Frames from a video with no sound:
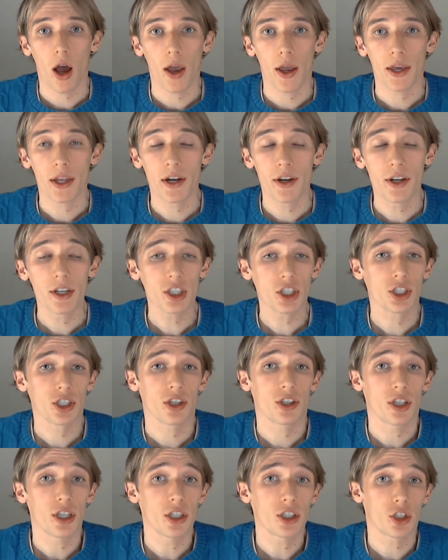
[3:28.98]
In addition to
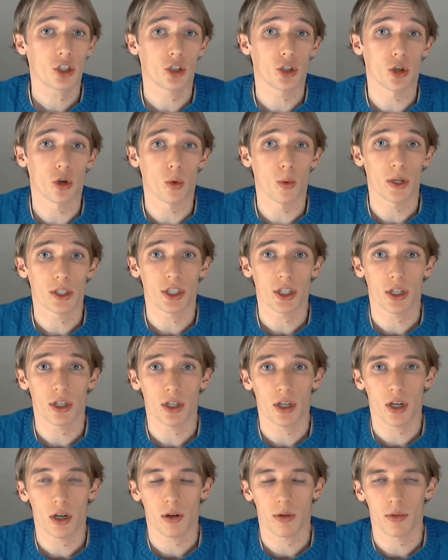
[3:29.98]
these two, which
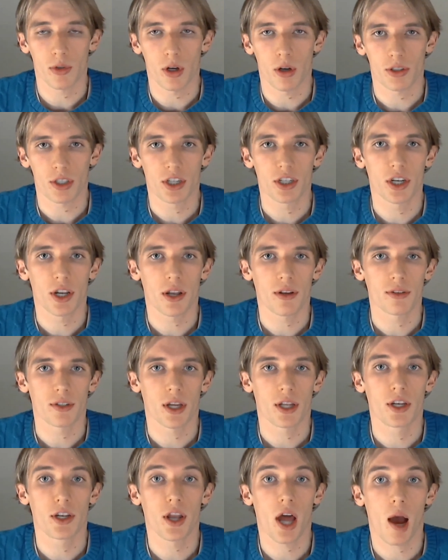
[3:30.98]

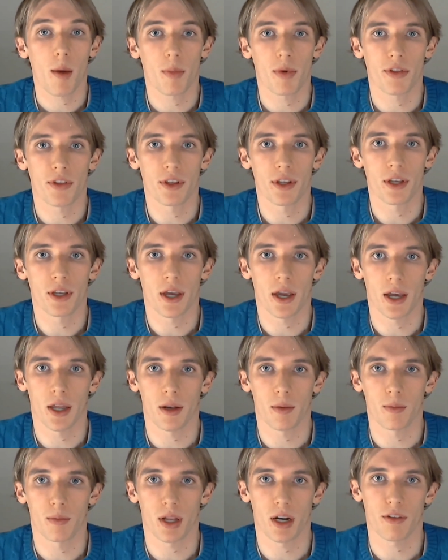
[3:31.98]
tendinopathy
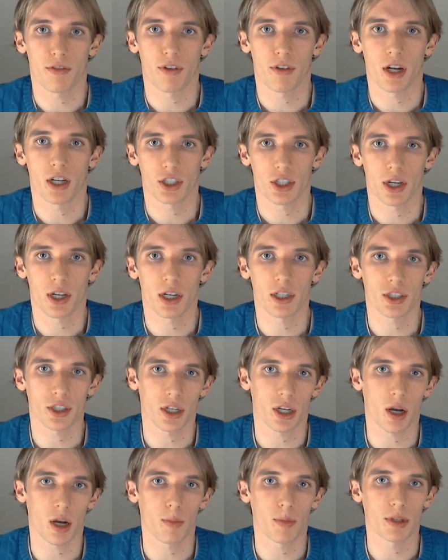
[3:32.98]
and plantar fasciitis
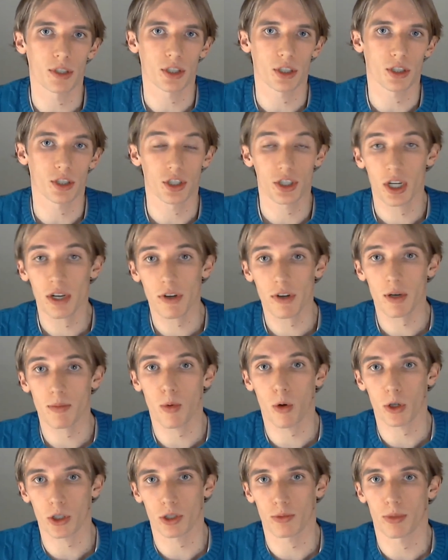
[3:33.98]
encompass a significant
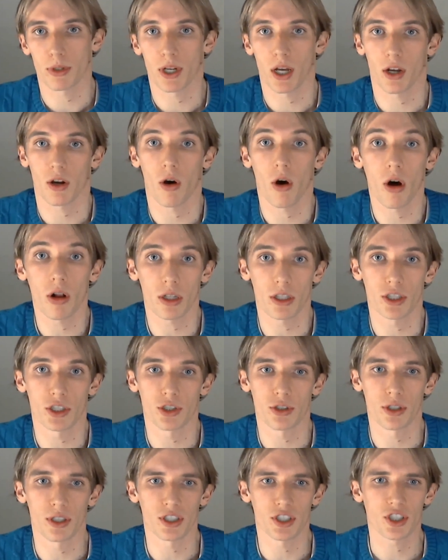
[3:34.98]
portion, but not all
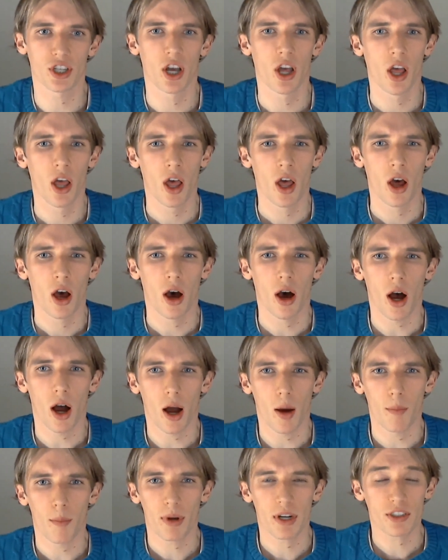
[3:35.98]
injuries,
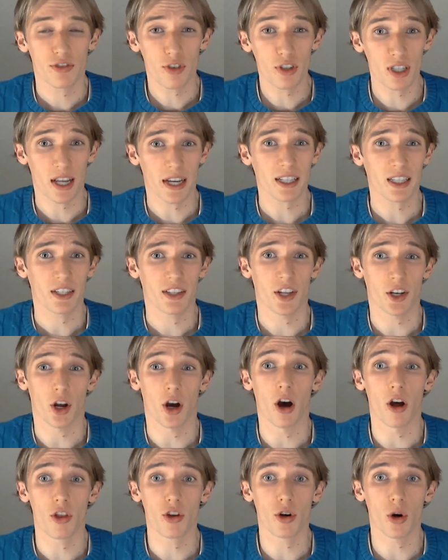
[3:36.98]
but it's very likely that
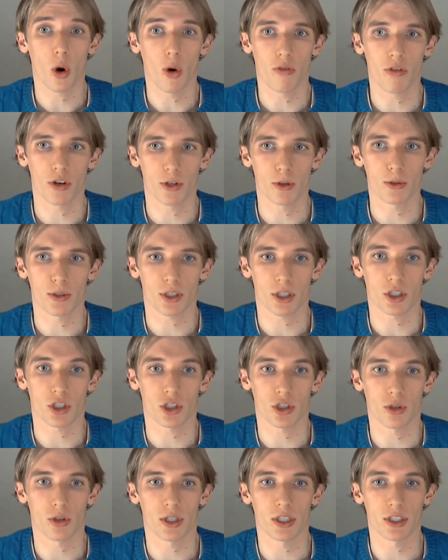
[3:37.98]
other overuse
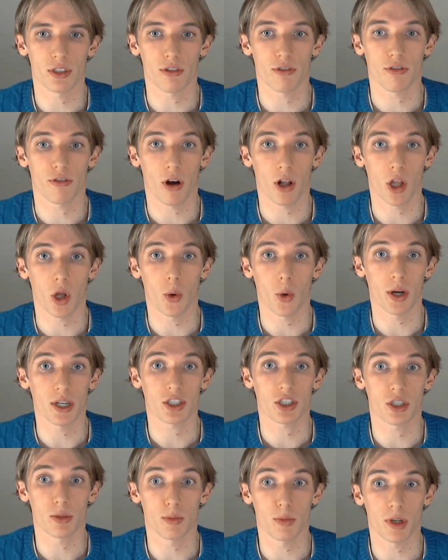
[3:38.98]
injuries follow a
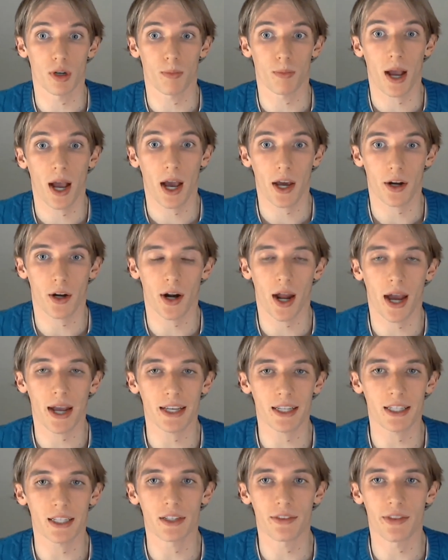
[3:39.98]
similar pattern,
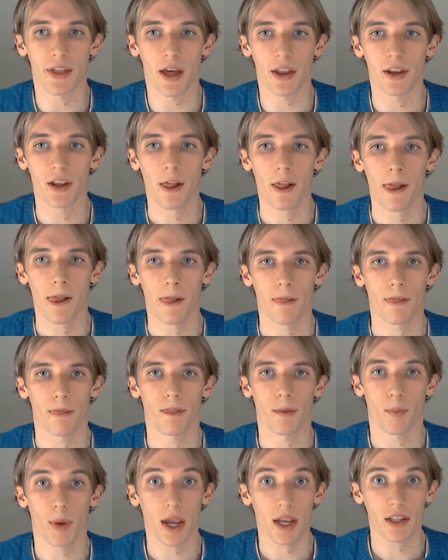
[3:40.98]
i.e. that
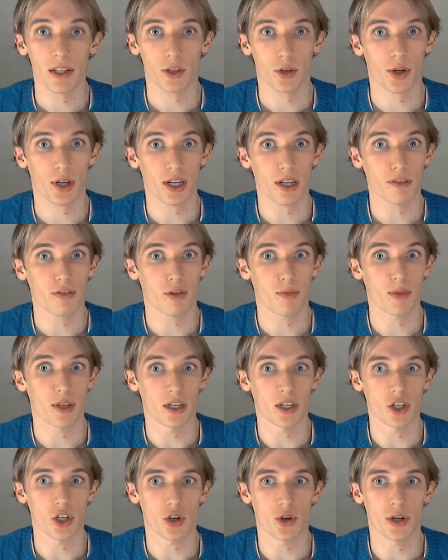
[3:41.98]
the pain that you're getting from the
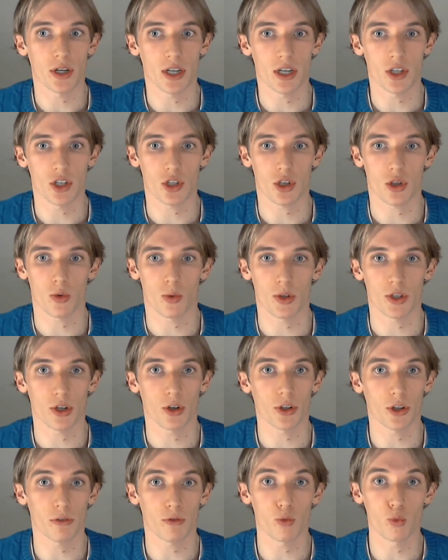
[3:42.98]
injury is the
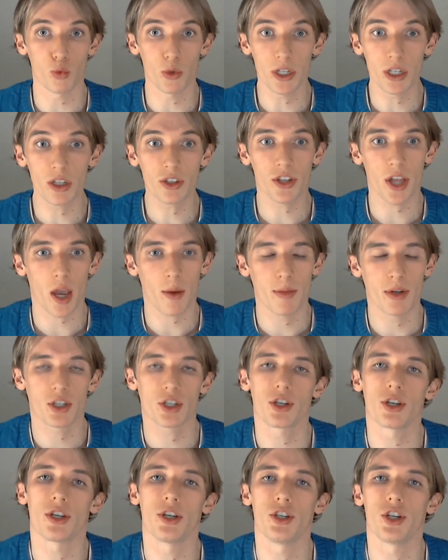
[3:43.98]
result of real
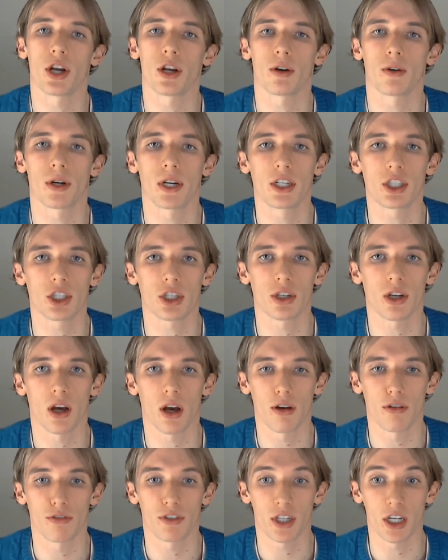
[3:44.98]
damage and degeneration
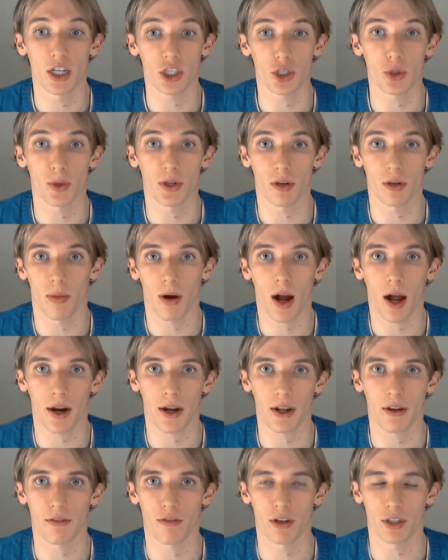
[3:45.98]
of tissue in your
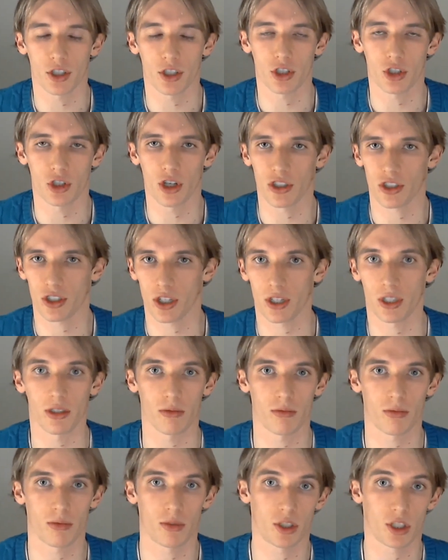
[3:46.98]
body versus just a
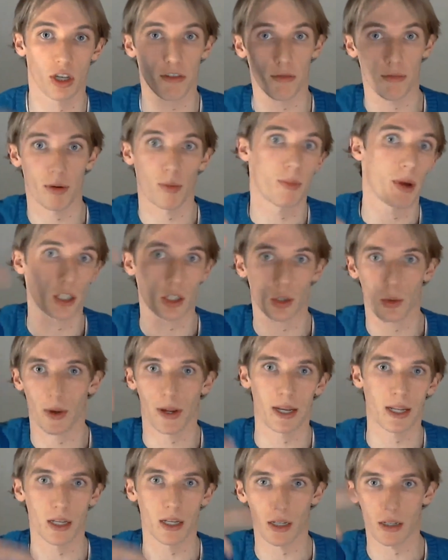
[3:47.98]

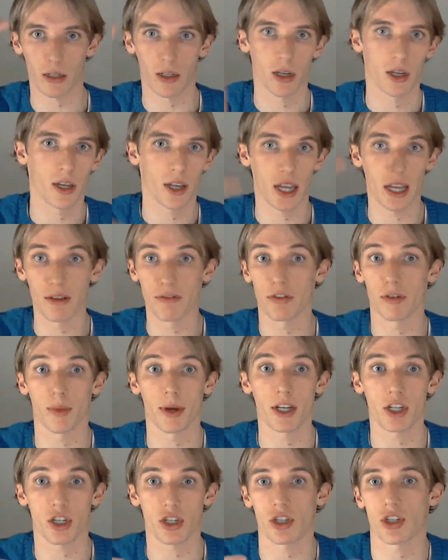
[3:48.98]
self-perpetuating
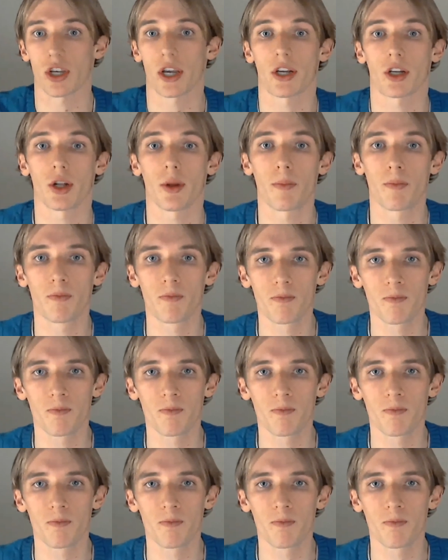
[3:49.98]
inflammation cycle.